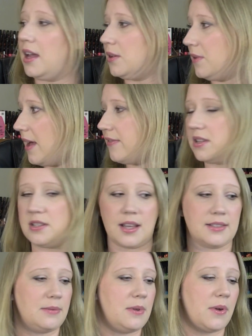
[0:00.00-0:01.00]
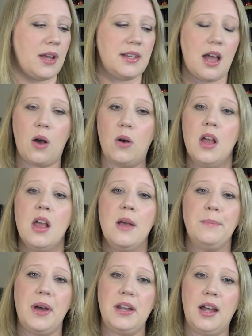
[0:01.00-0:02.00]
I don't have it next to me right now,
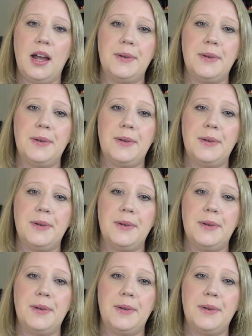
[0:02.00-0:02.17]
but